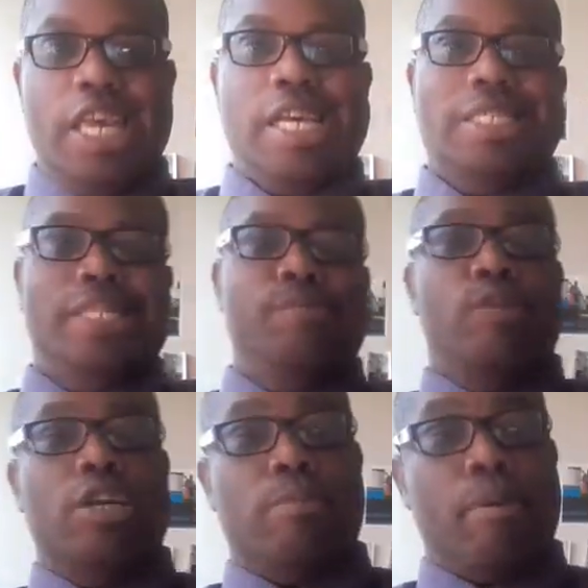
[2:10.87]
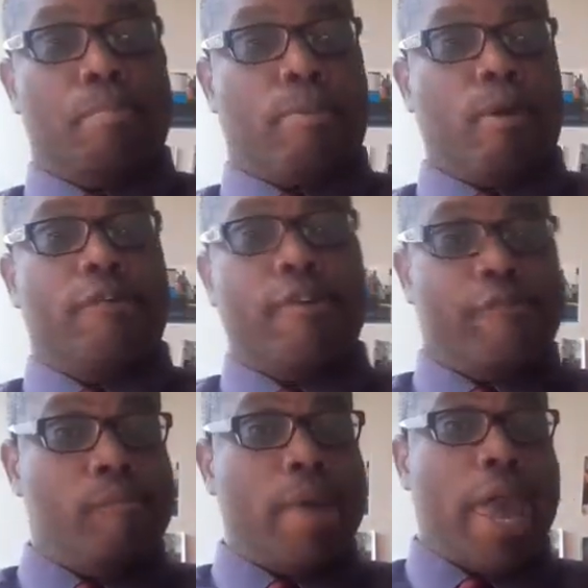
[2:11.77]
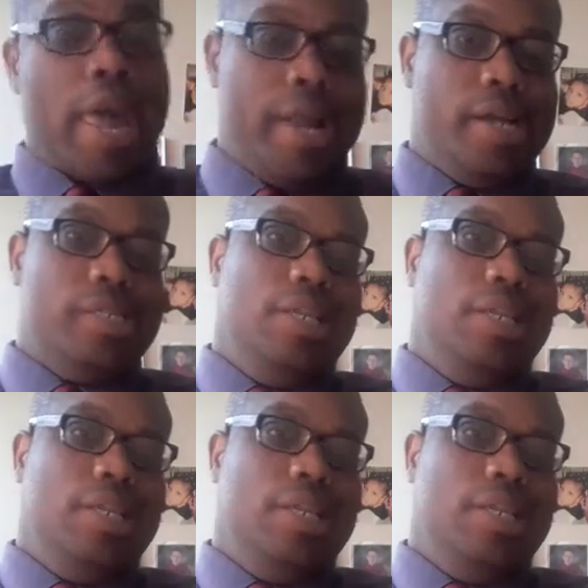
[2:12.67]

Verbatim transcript: Because He wanted to be perfect for man.